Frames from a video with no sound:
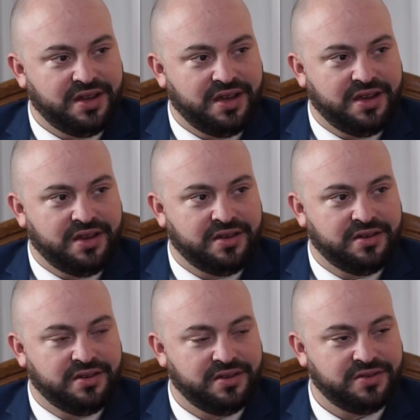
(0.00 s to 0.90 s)

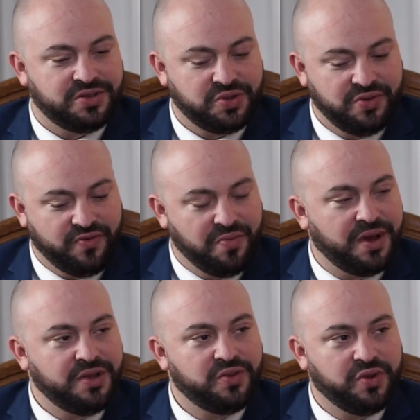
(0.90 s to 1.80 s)
sort of
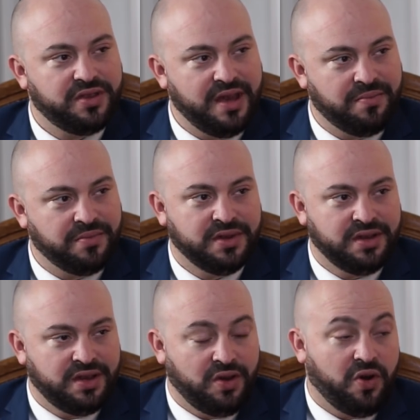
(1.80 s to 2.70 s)
remained with them,
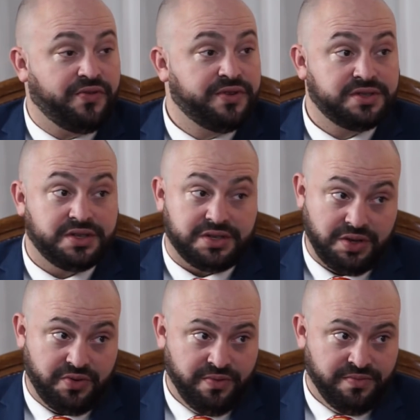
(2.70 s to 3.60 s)
often as a
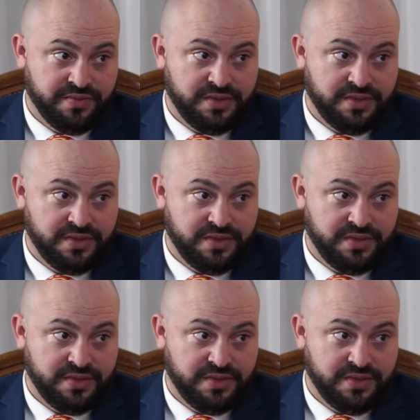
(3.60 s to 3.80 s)
secret.